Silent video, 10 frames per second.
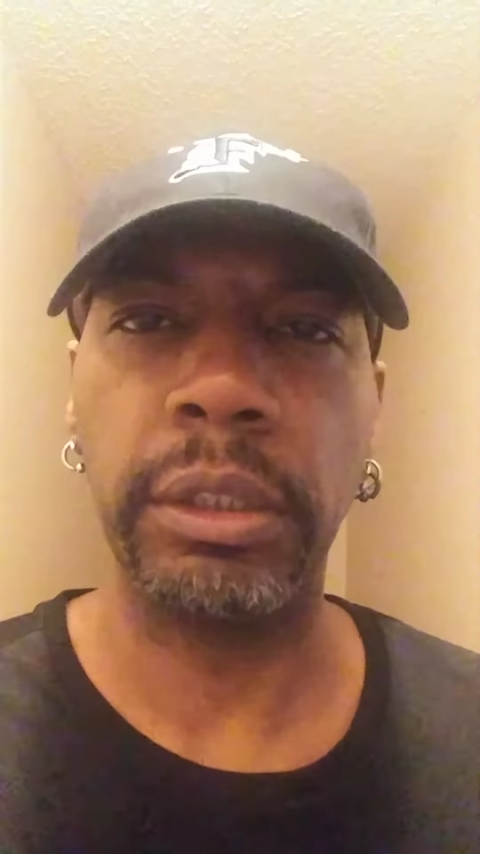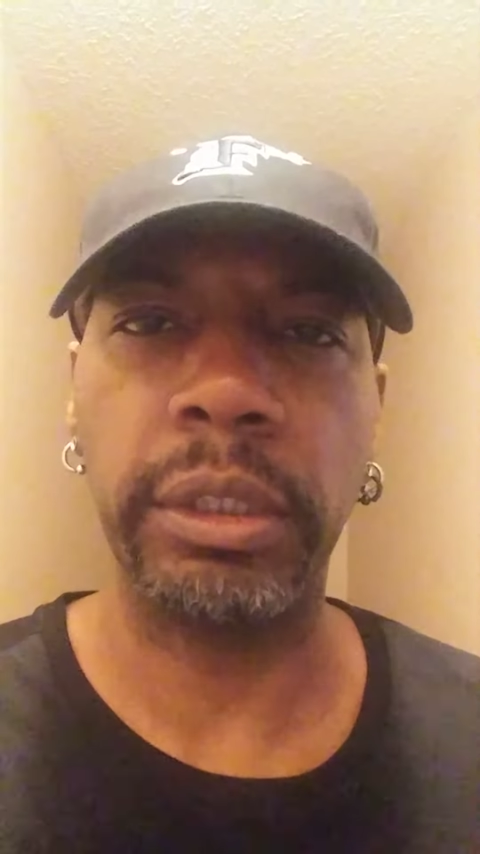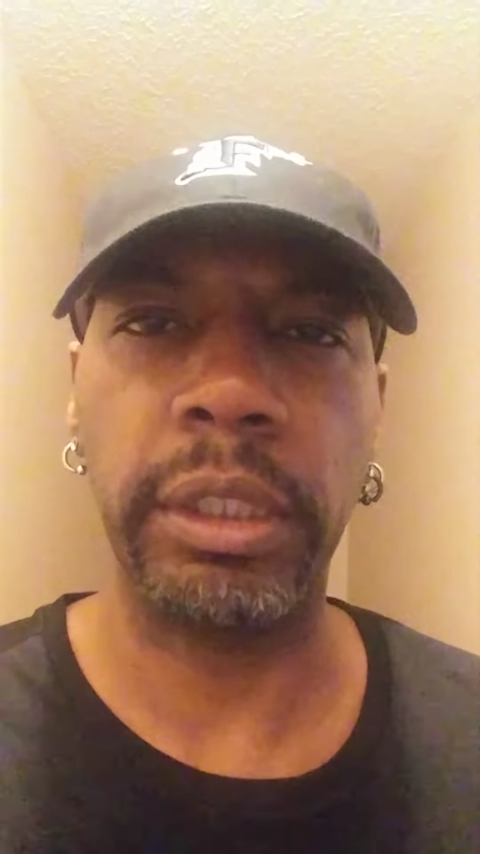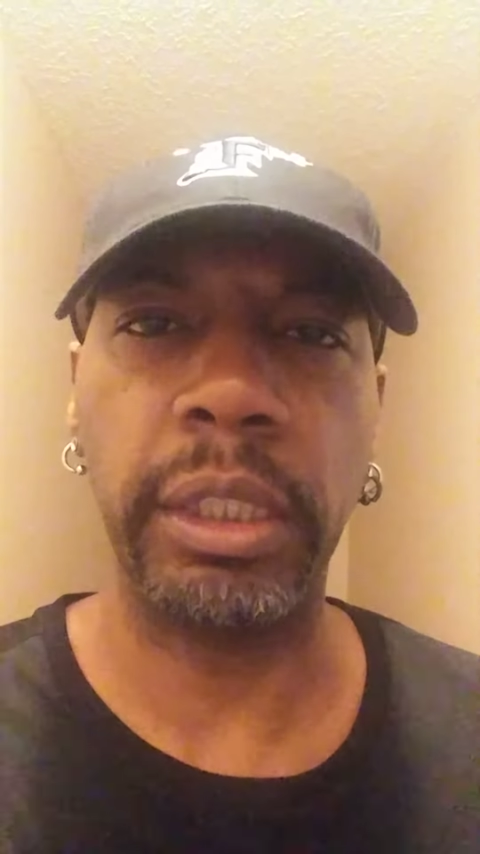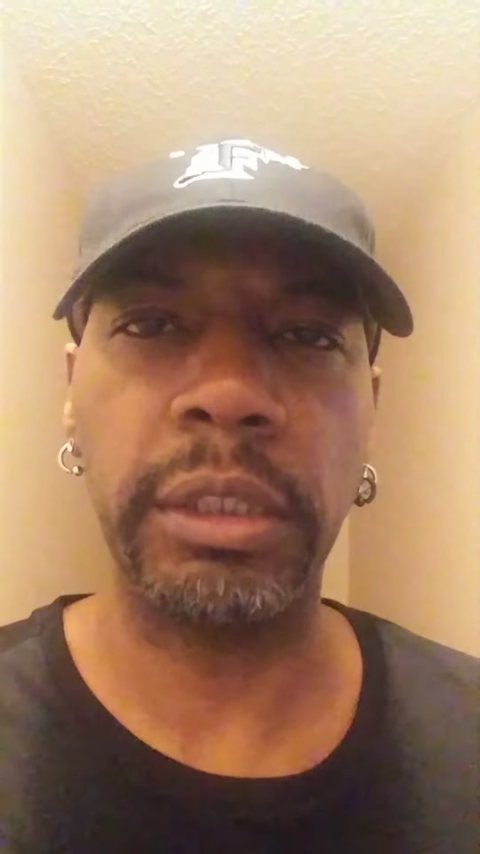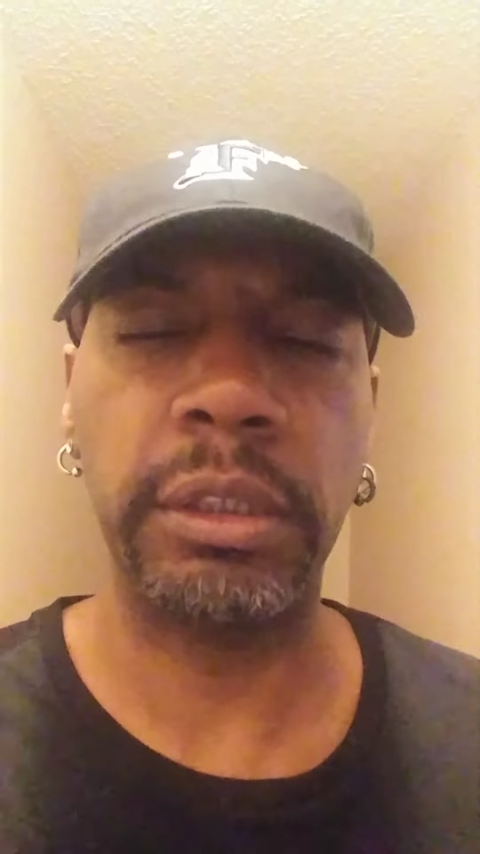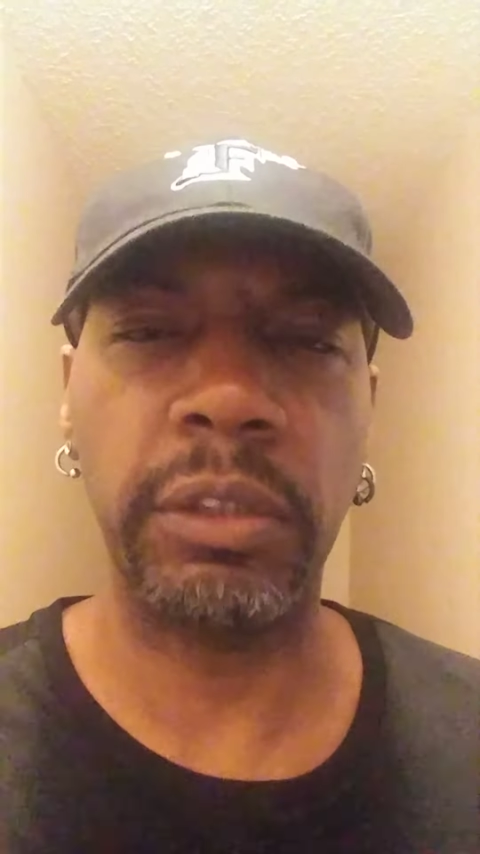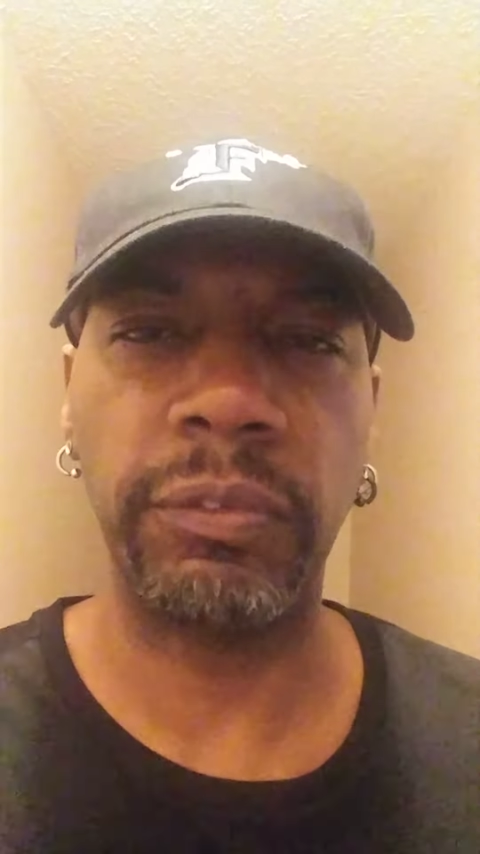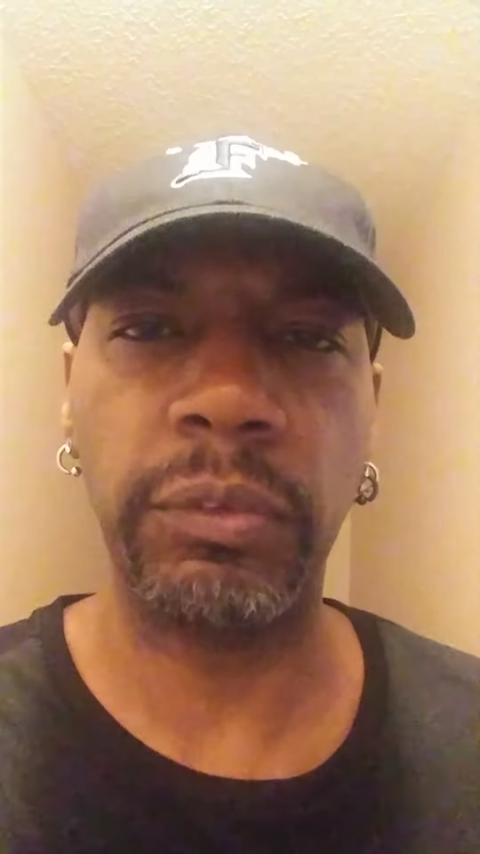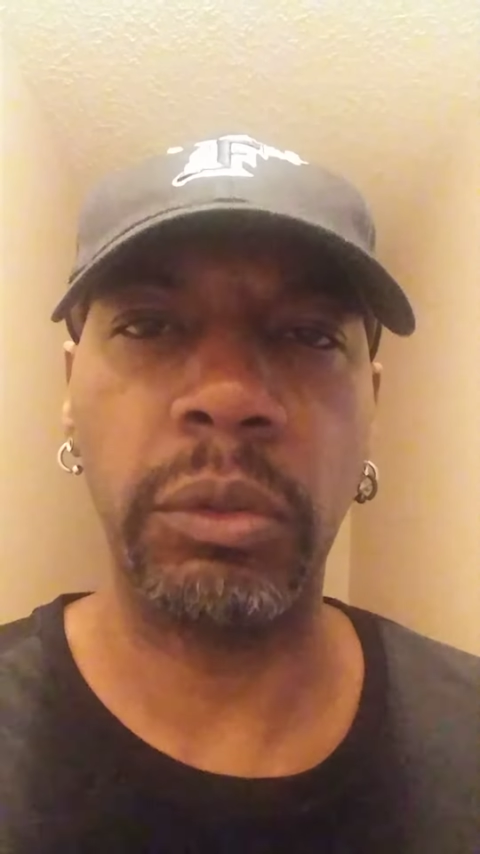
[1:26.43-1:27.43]
the
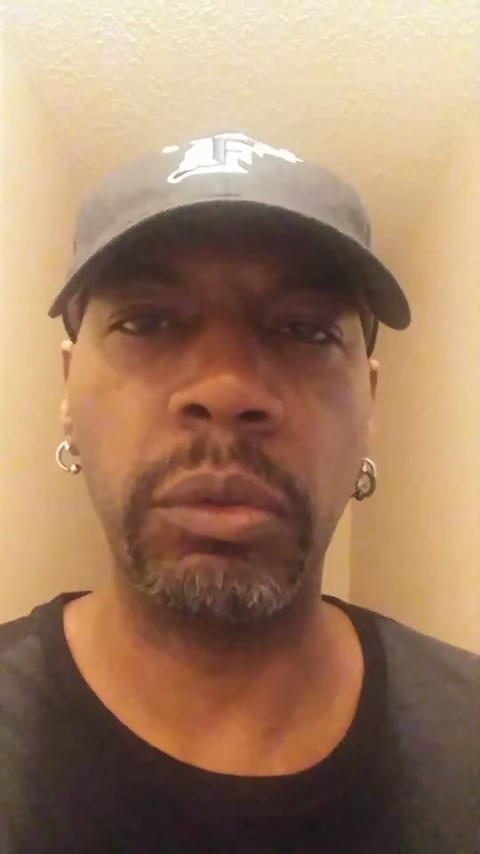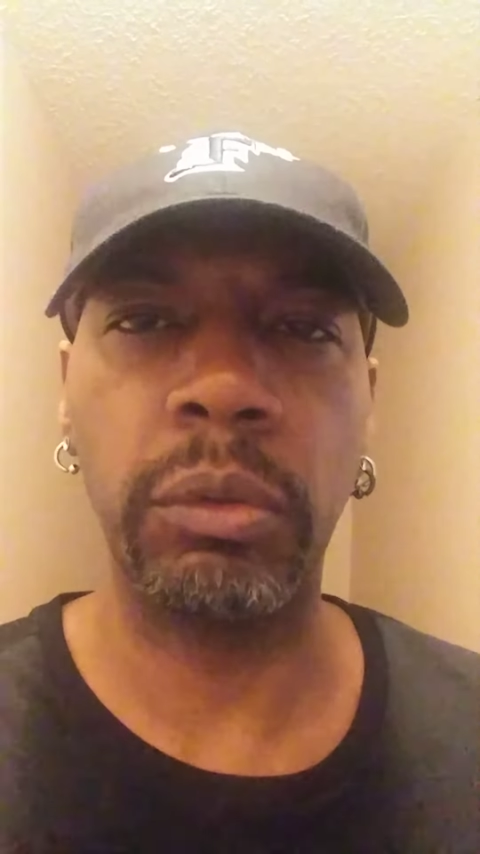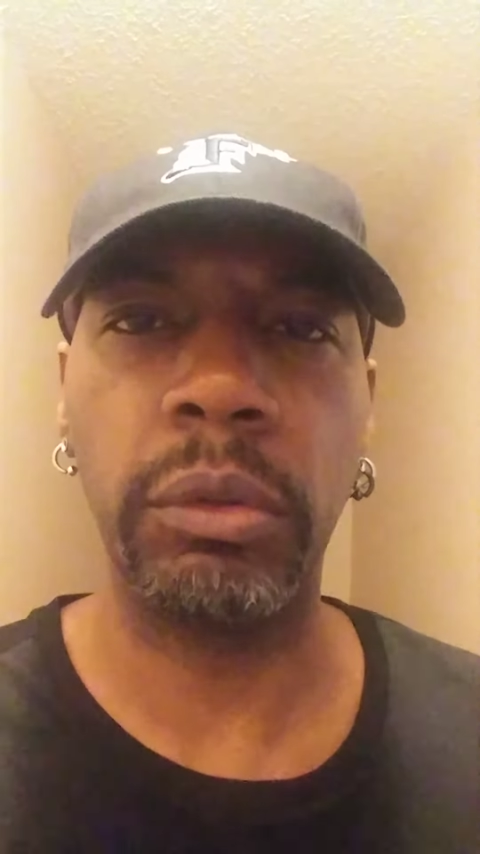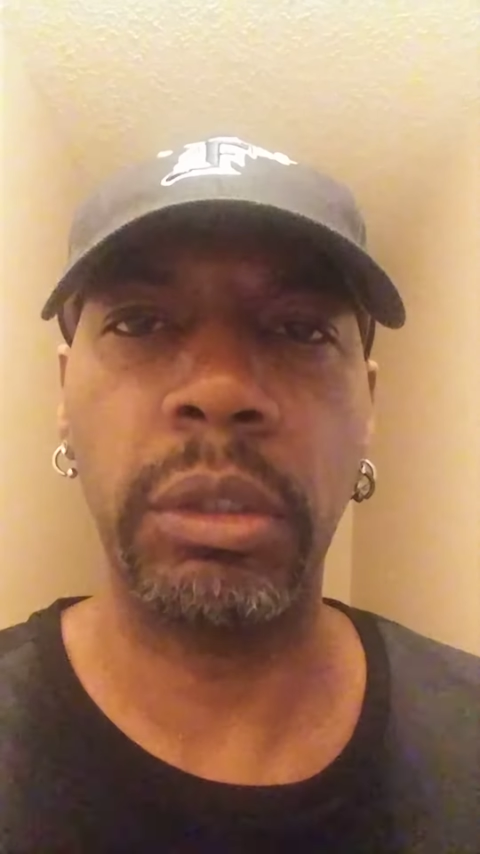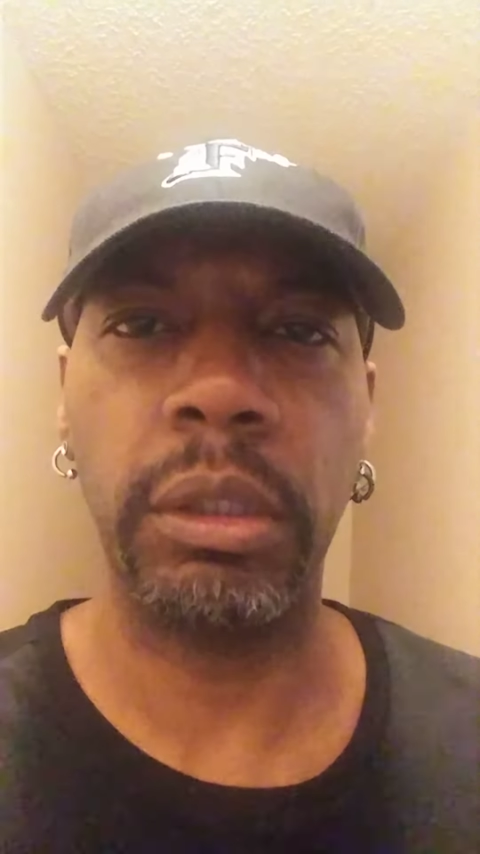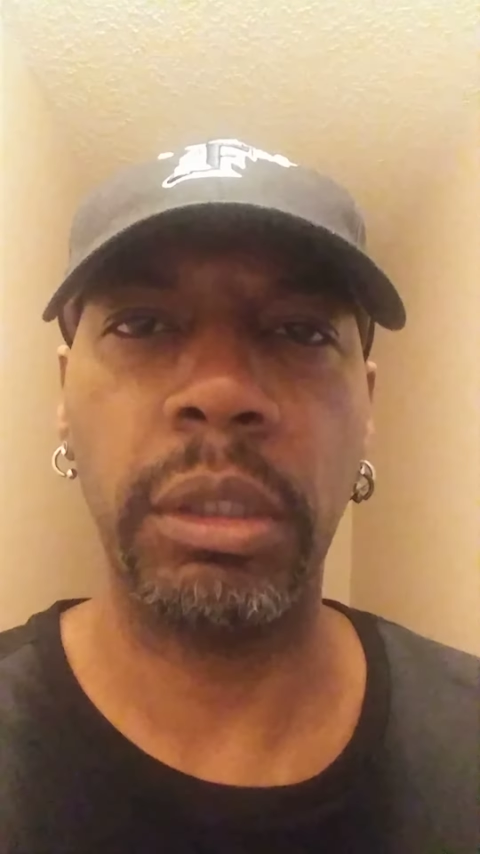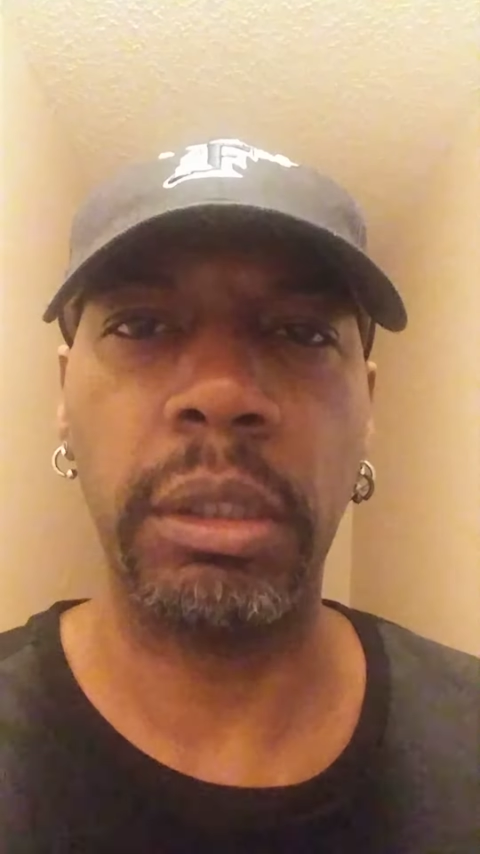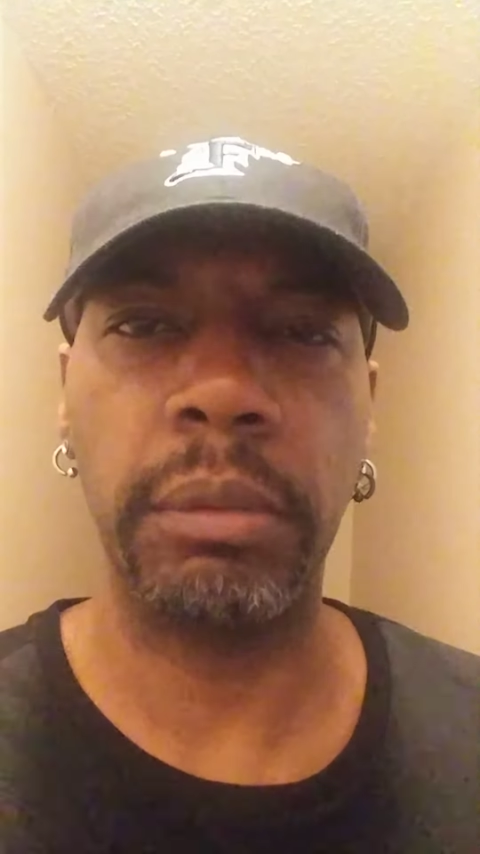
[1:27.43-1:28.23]
SFO